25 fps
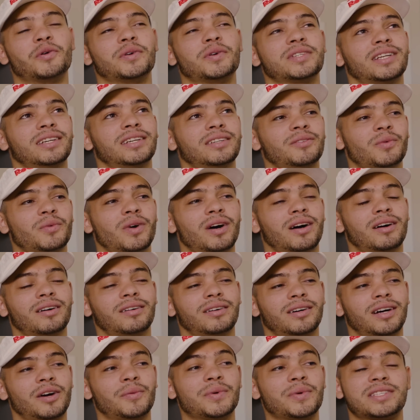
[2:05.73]
always like, wow,
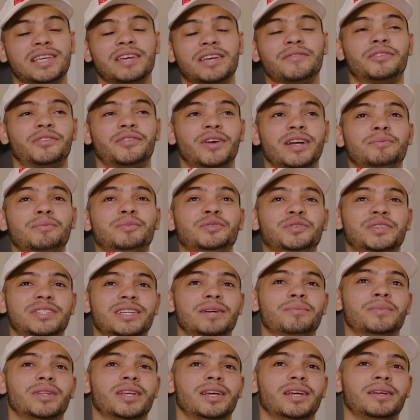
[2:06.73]
I want to skate for Red Bull
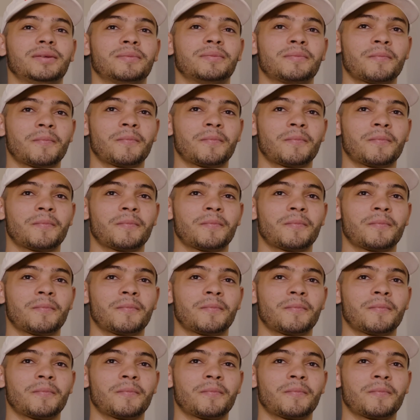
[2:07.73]
someday.